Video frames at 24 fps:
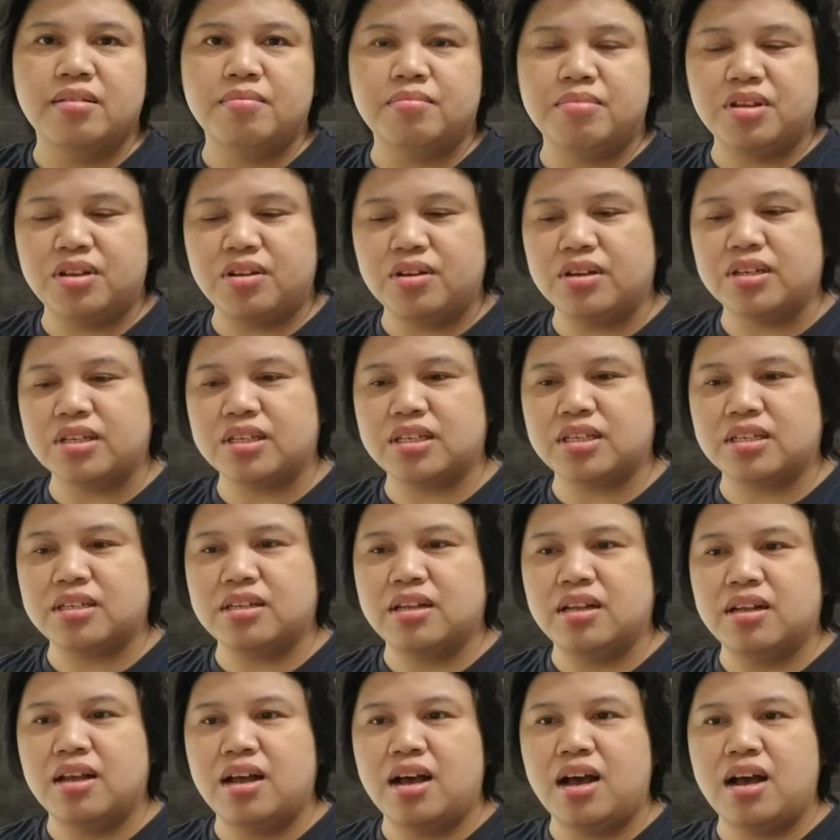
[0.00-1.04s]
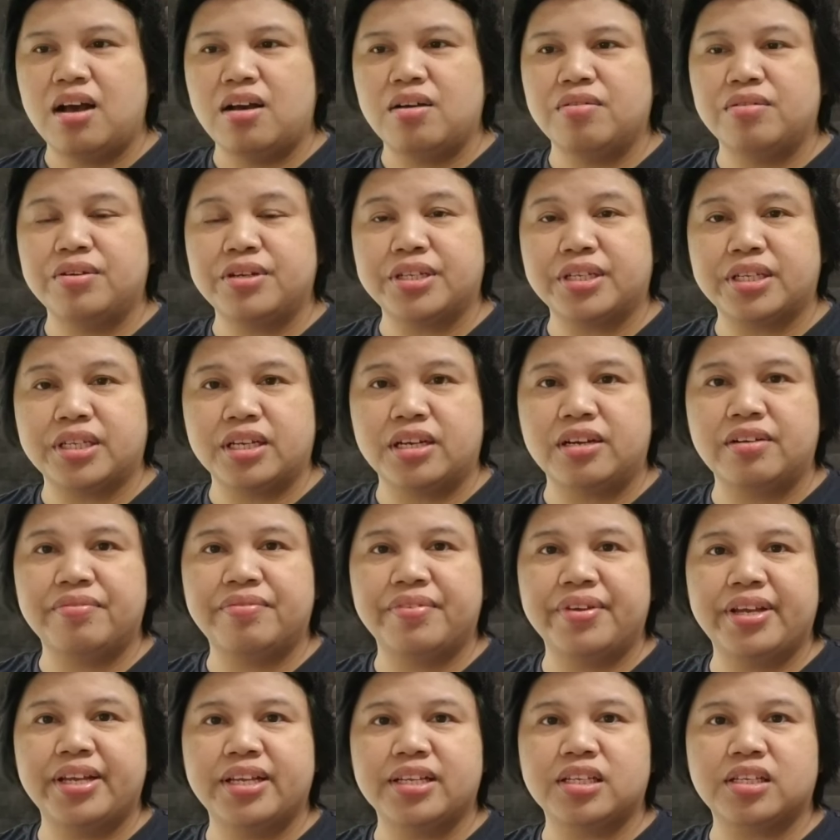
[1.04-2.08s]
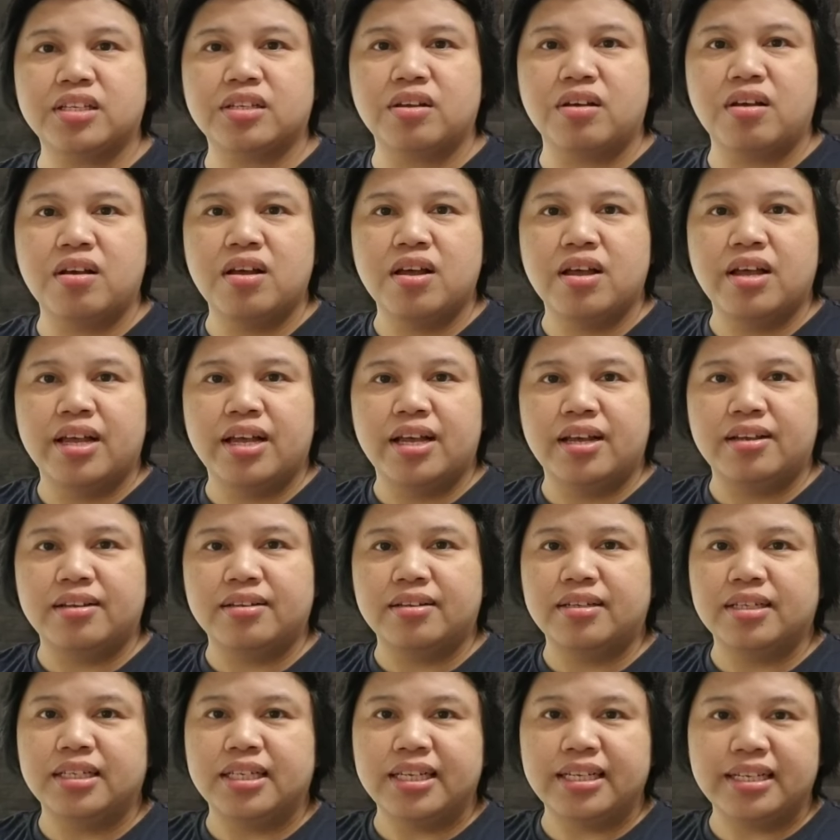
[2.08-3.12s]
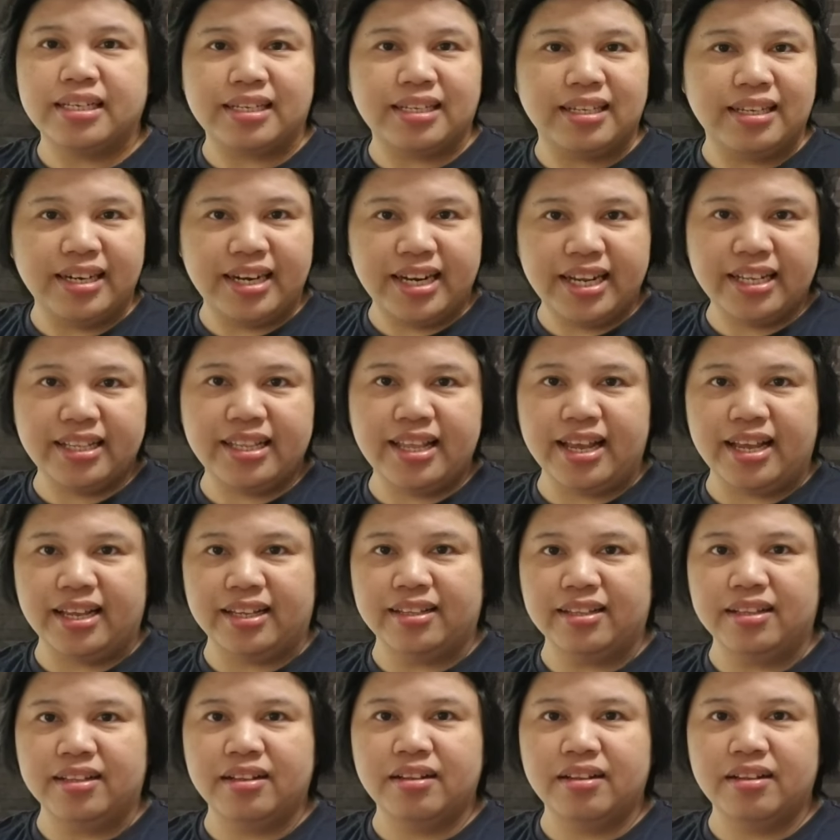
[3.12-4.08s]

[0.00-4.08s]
because our service is needed